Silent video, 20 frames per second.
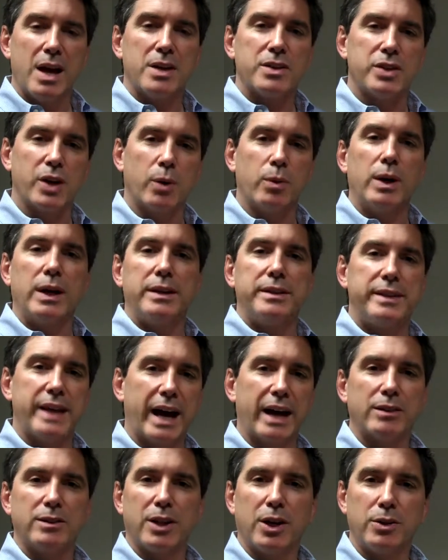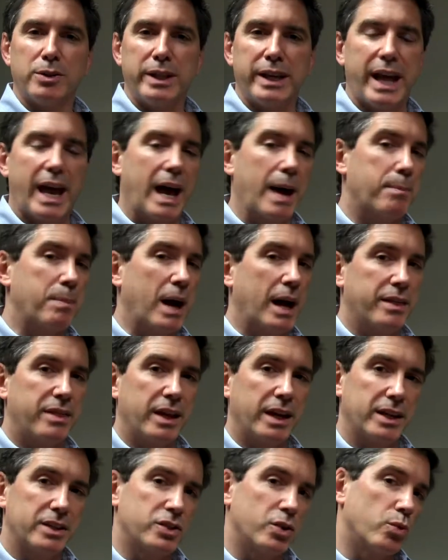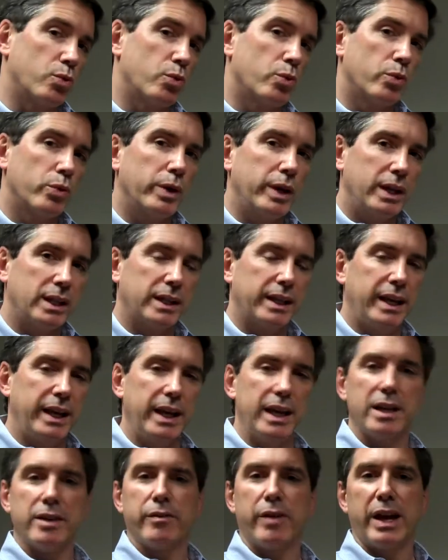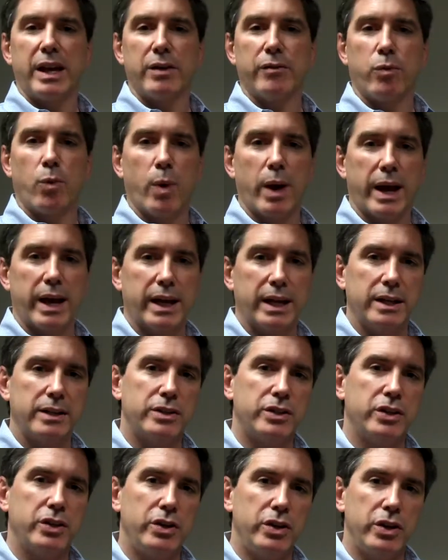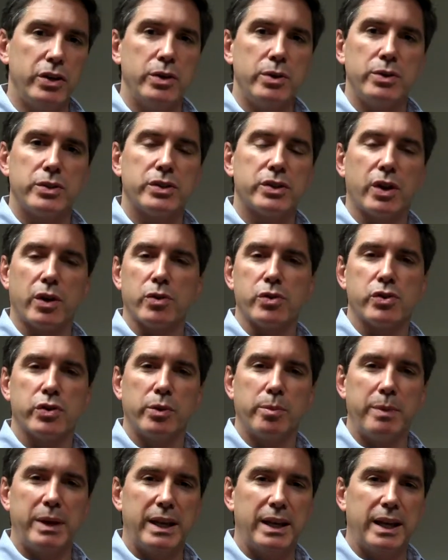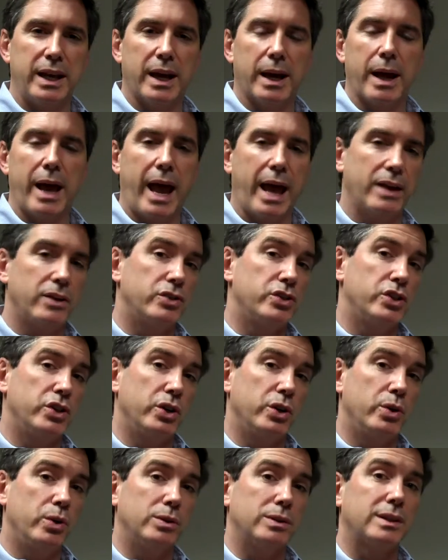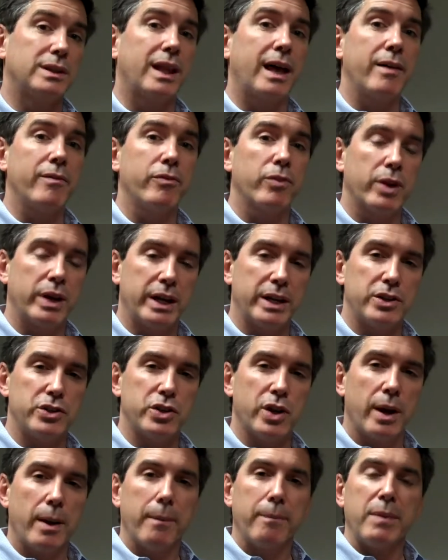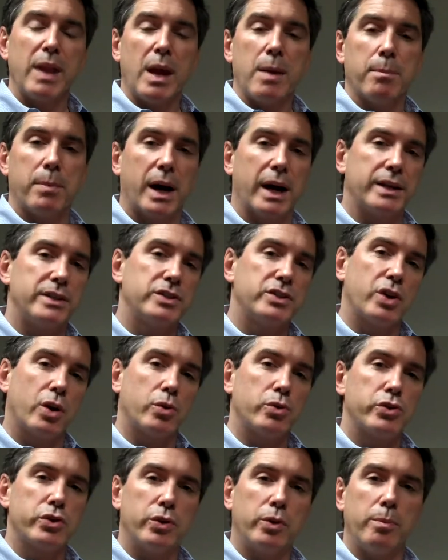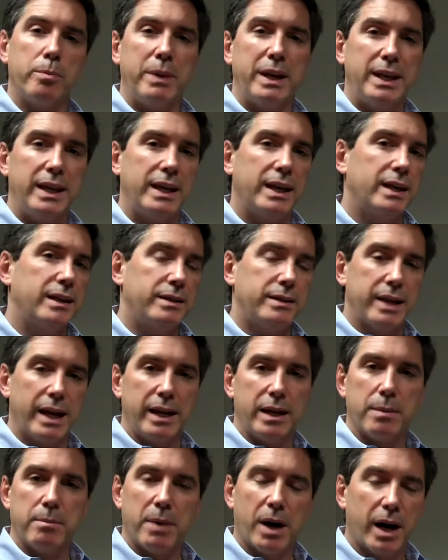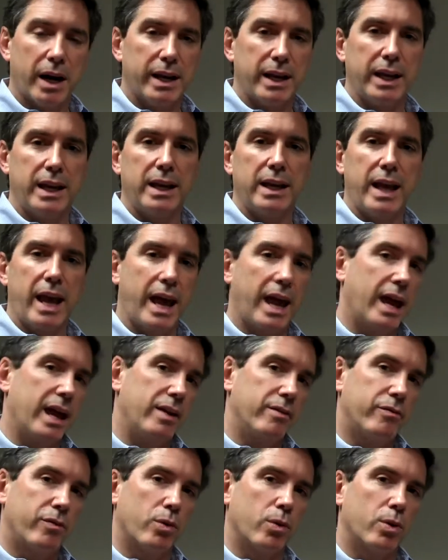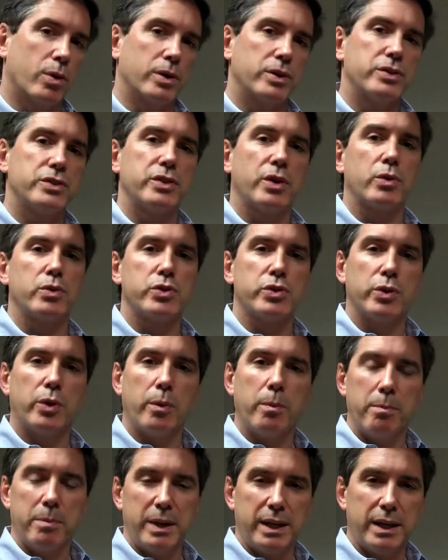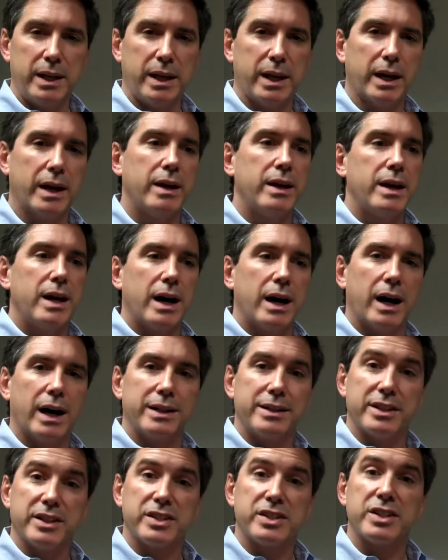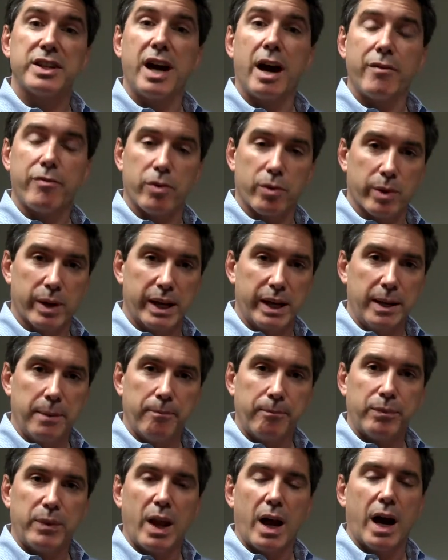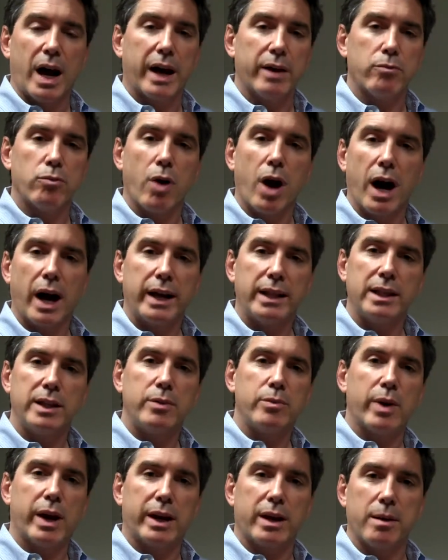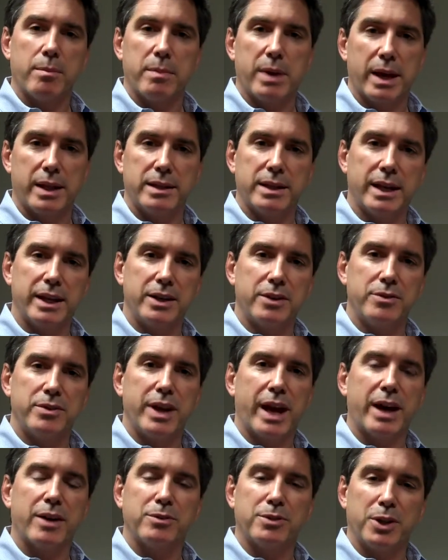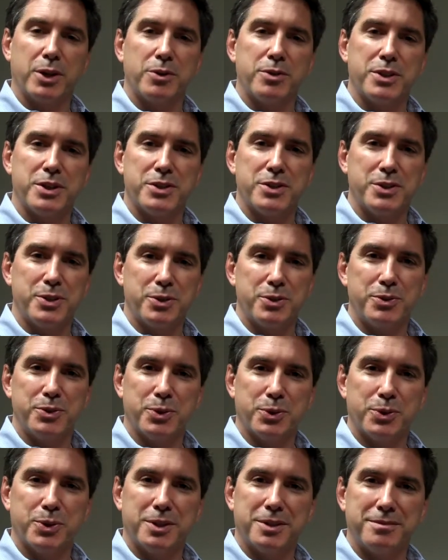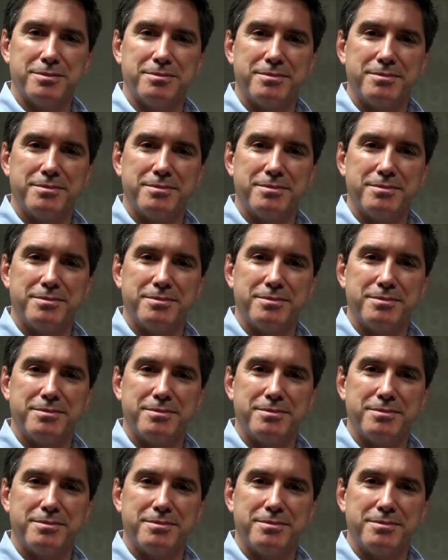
So download the app. I think it's a really innovative way to use social media and to leverage by social media data mining and for social media uh, discovery I highly recommend that you download this new tool.